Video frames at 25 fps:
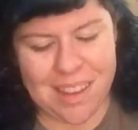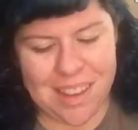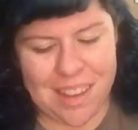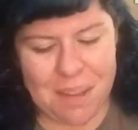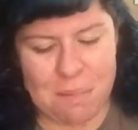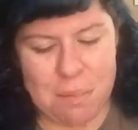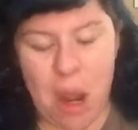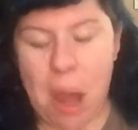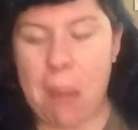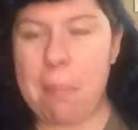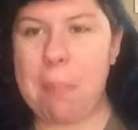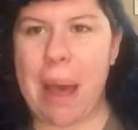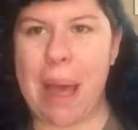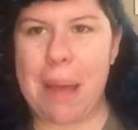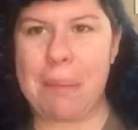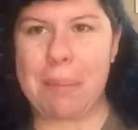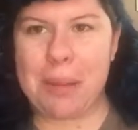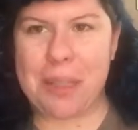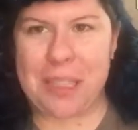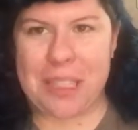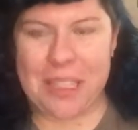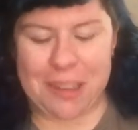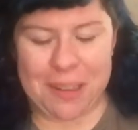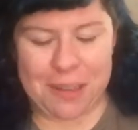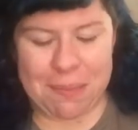I'm not Bible
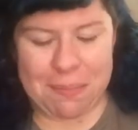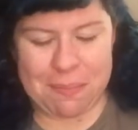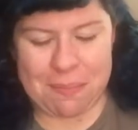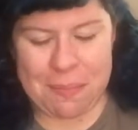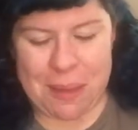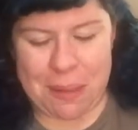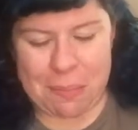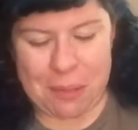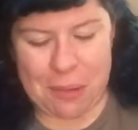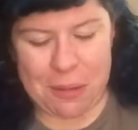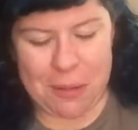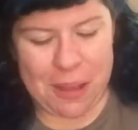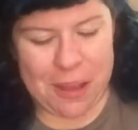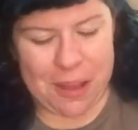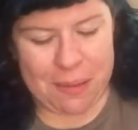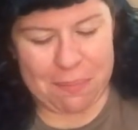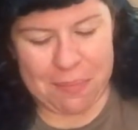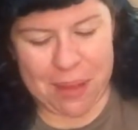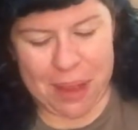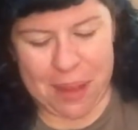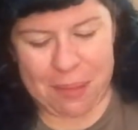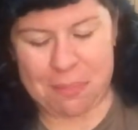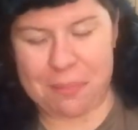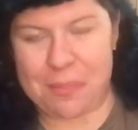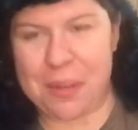here, people. I'm
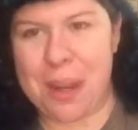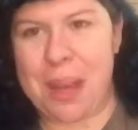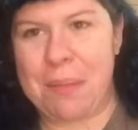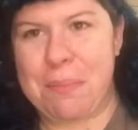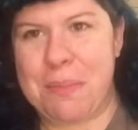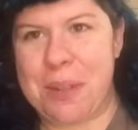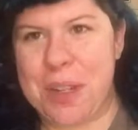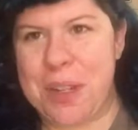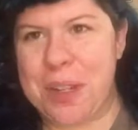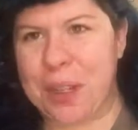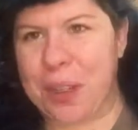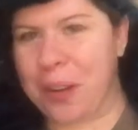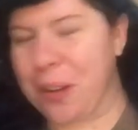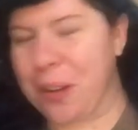just a